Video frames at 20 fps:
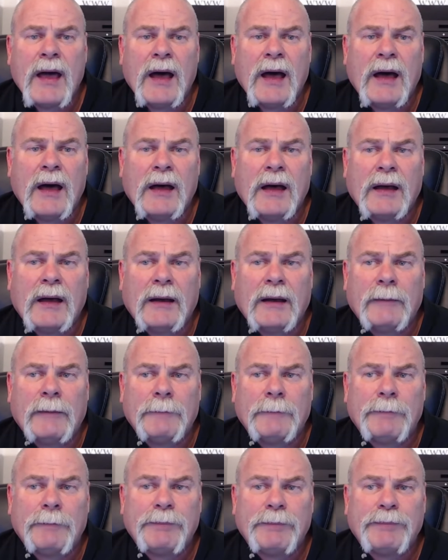Uh,
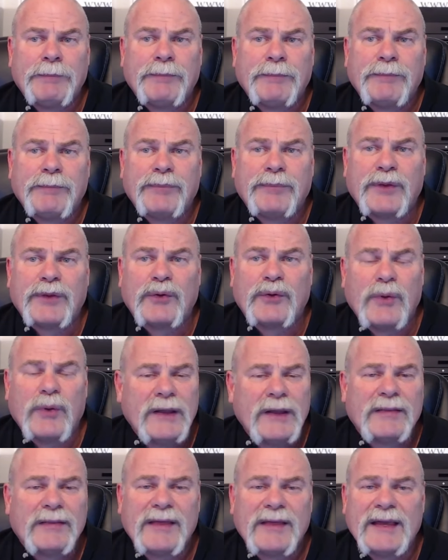the
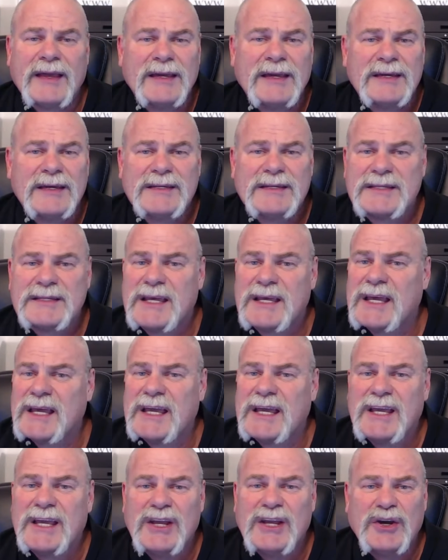great thing is
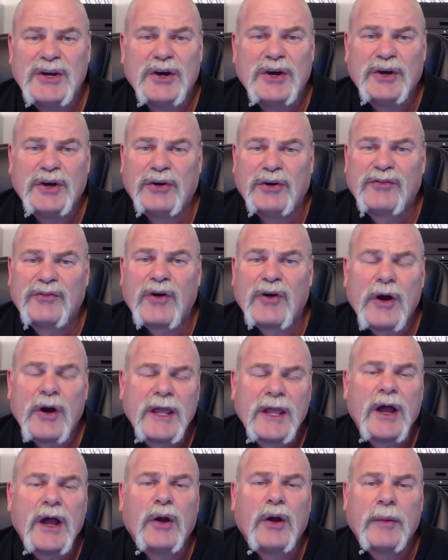you're, you're
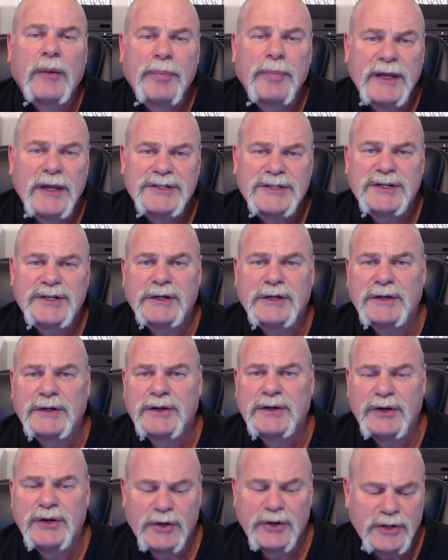starting on a
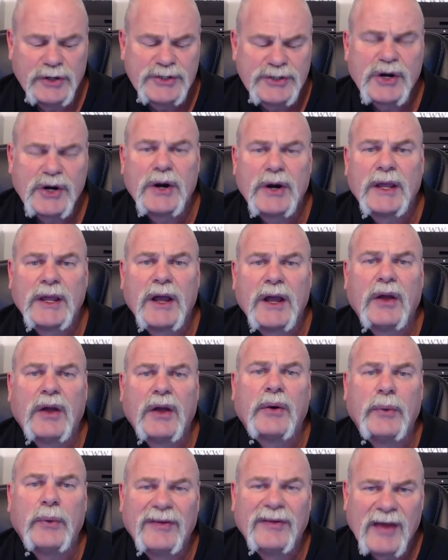pension, you're starting
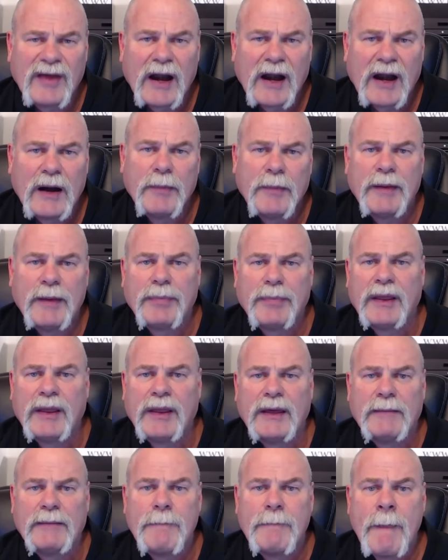on a retirement
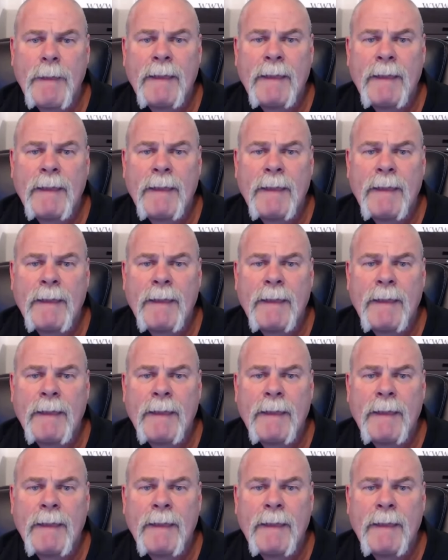plan.